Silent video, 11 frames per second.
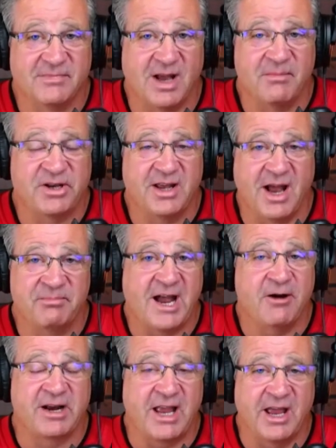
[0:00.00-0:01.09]
I'm
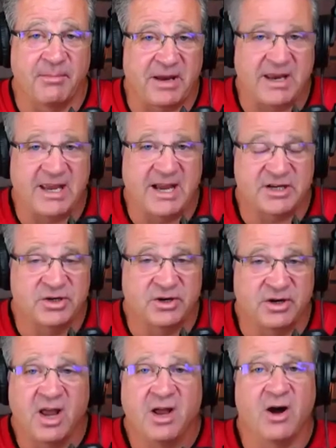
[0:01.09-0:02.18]
now an Epic Cash
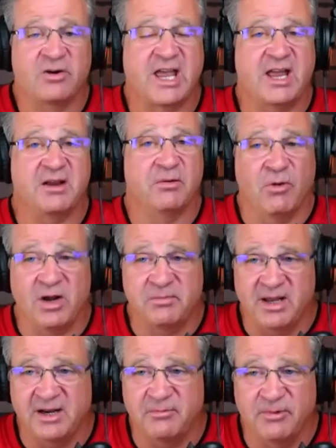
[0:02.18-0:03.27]
nerd. Okay, 1
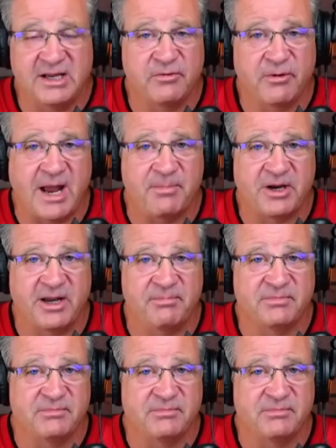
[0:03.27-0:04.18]
minute. We need to wrap it up.